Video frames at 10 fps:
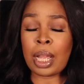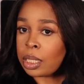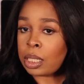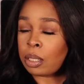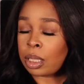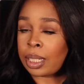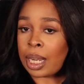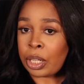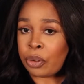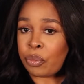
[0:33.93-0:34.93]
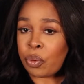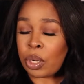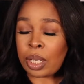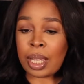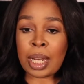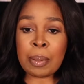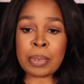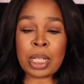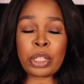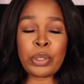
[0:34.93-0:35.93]
This is the look that I go for, and I'm
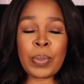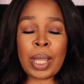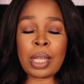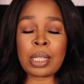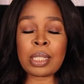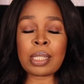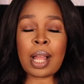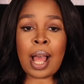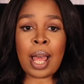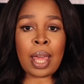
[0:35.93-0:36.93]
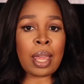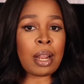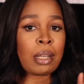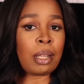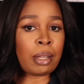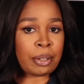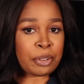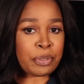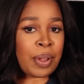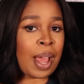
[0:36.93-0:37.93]
telling you guys, I
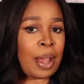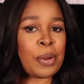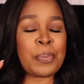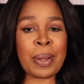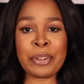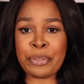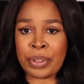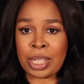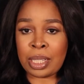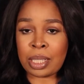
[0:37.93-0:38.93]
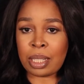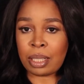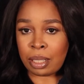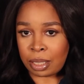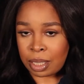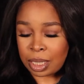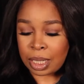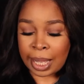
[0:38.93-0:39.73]
love how my face looks.